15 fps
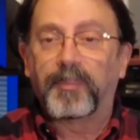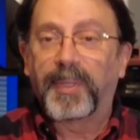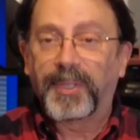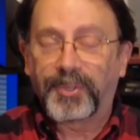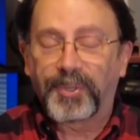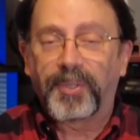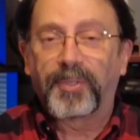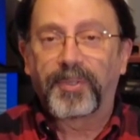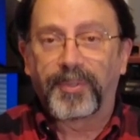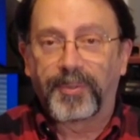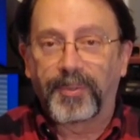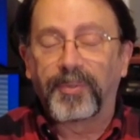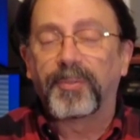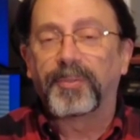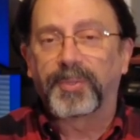make sure you
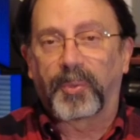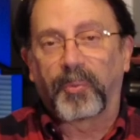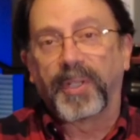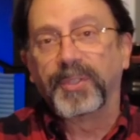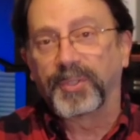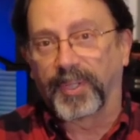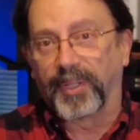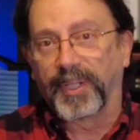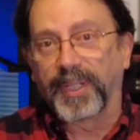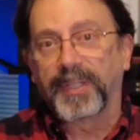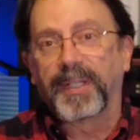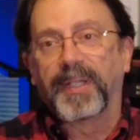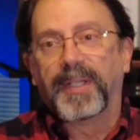do use a wrench on it.